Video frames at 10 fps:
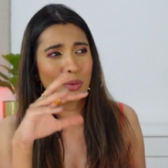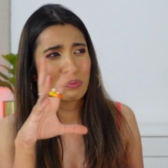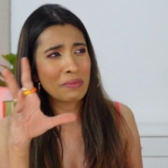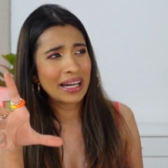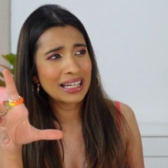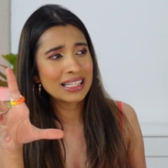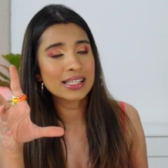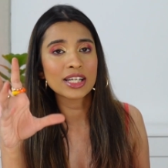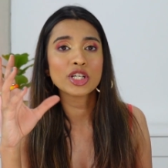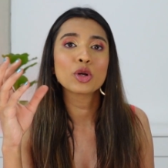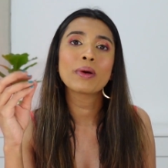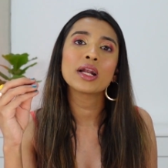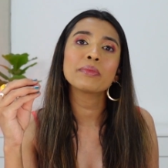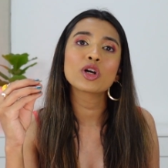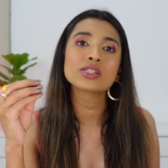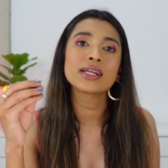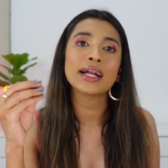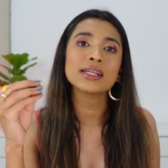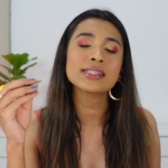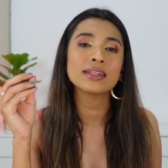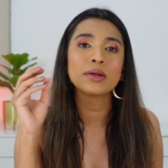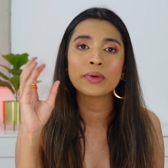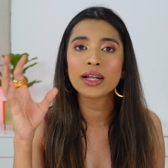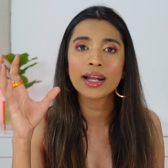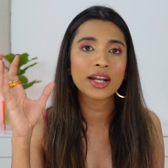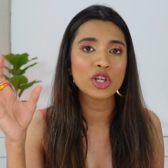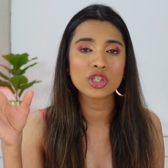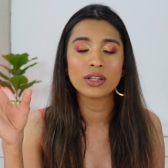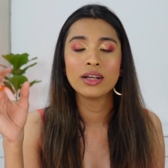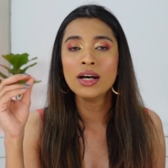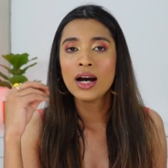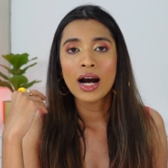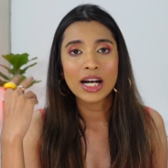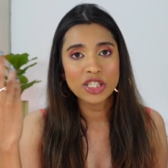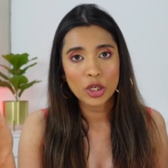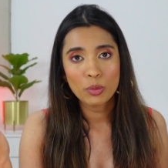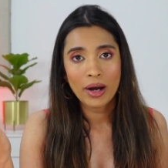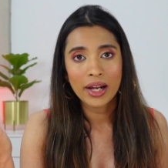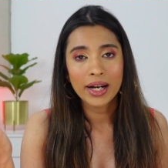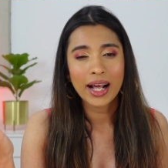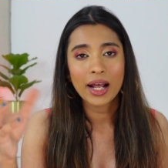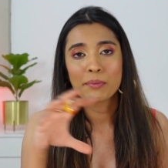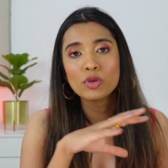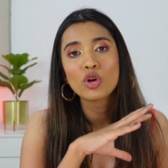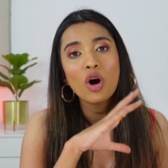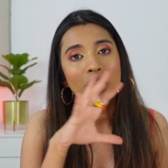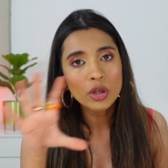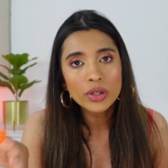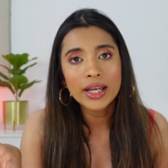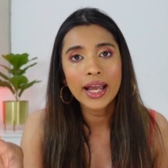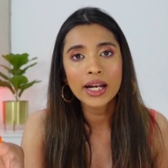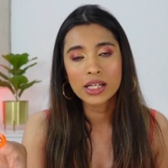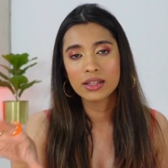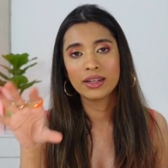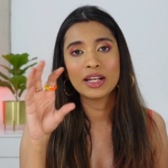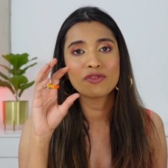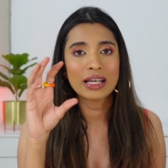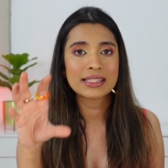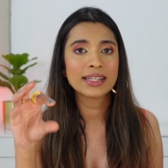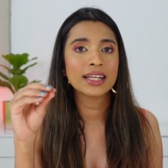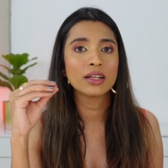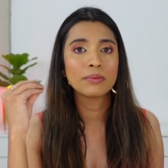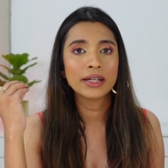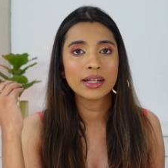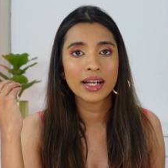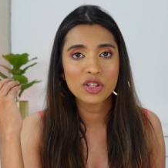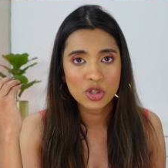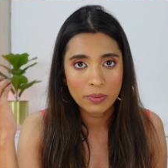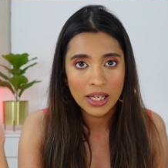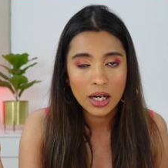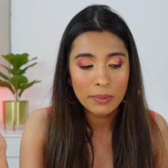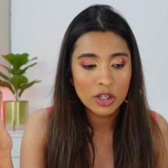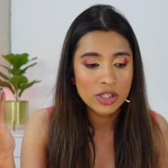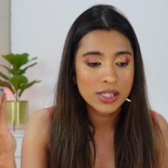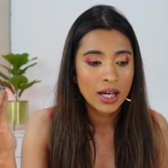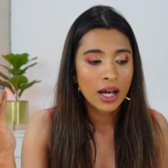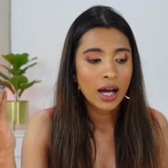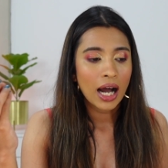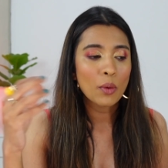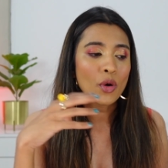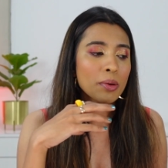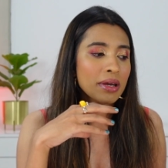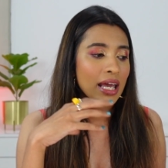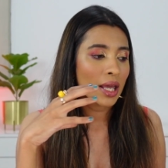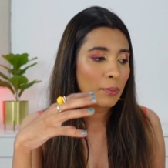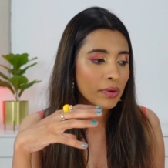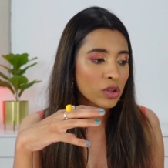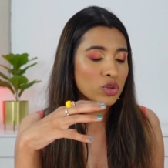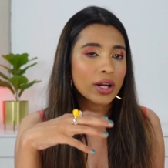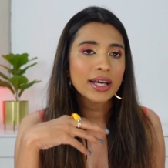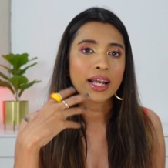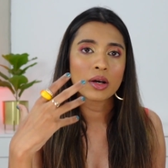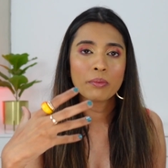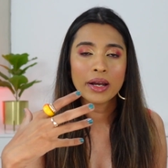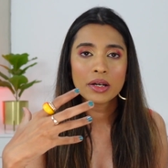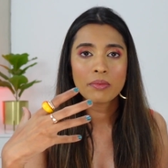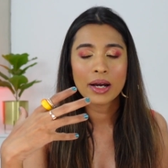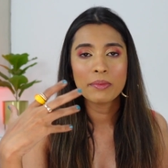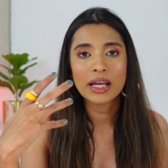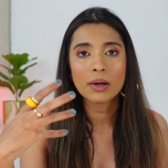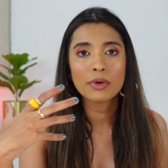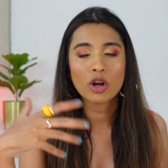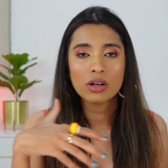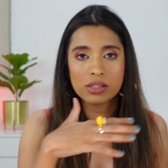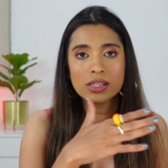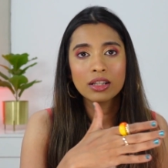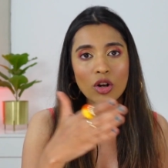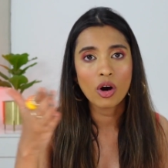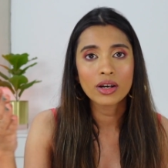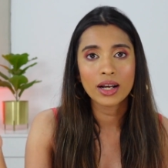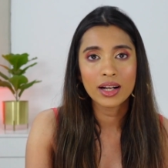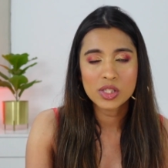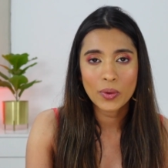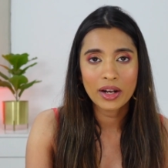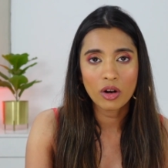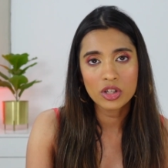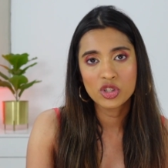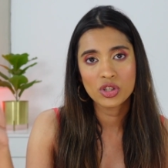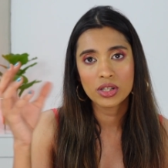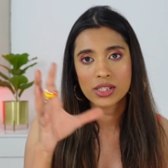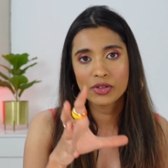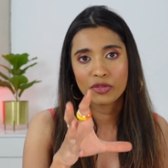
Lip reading: Metals eyeshadow palette, because that is a limited edition eyeshadow palette, and I'm not looking at investing in limited edition makeup because I want to be able to like recommend my makeup products in the long run as well, not just